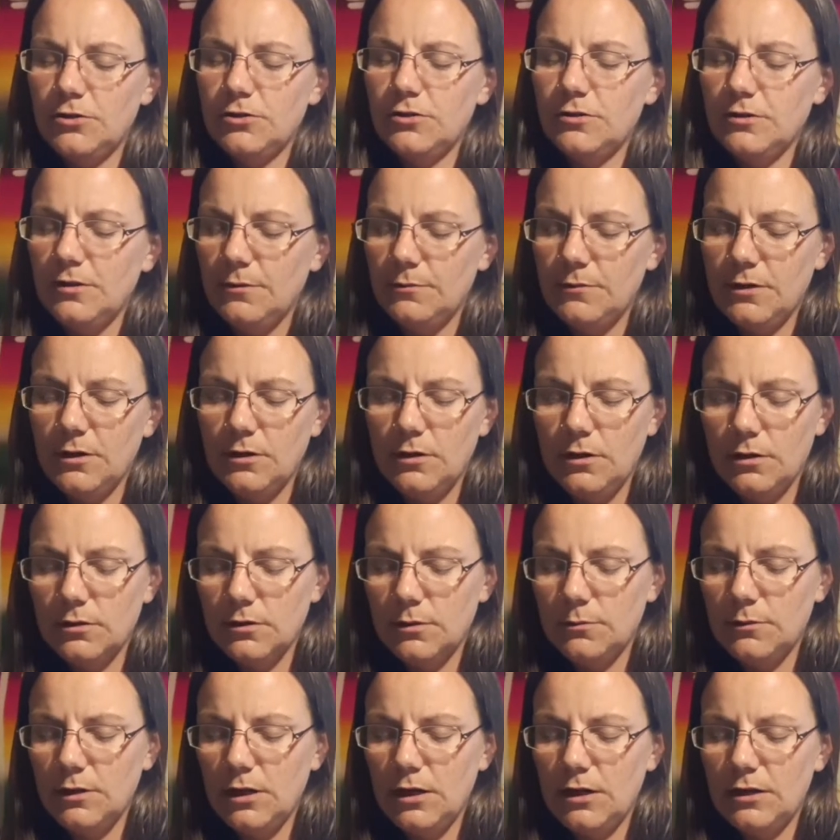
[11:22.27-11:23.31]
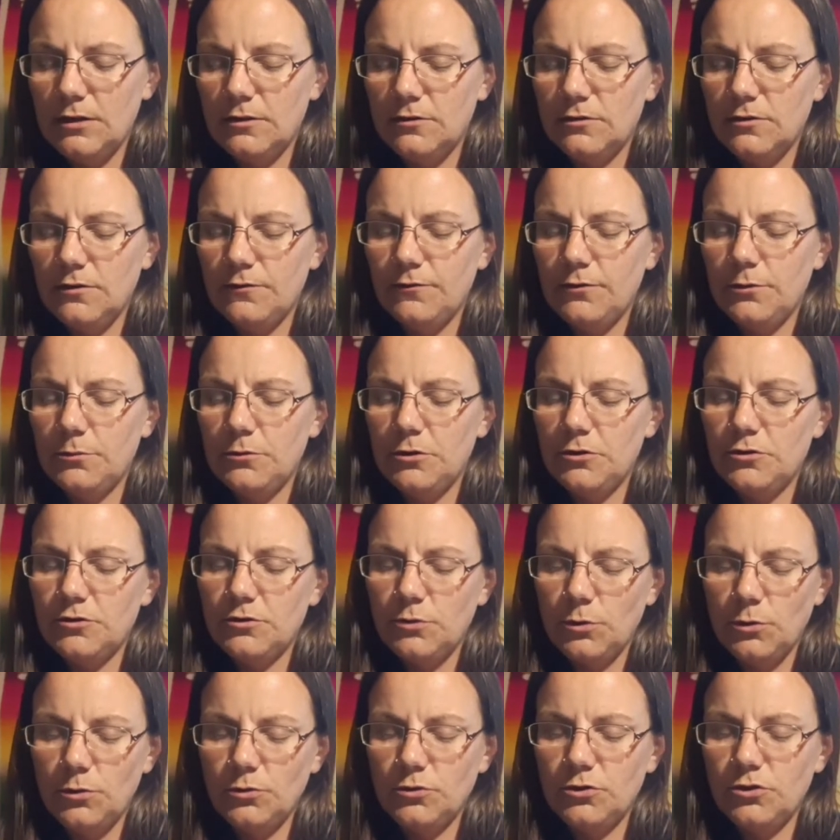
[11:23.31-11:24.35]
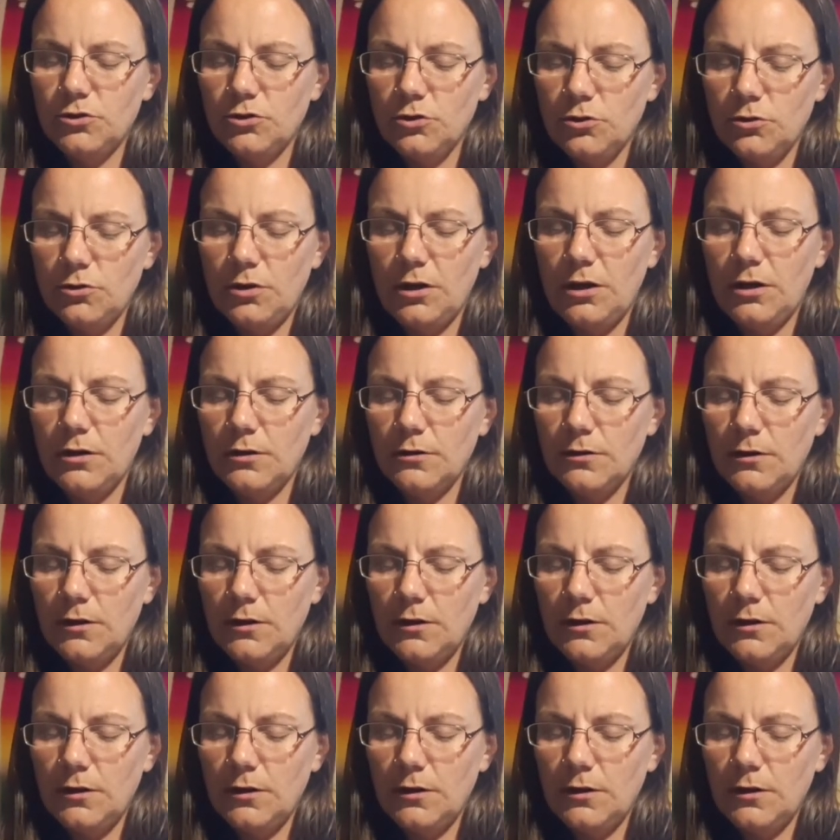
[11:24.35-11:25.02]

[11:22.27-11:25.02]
something along the lines from their soul's journey.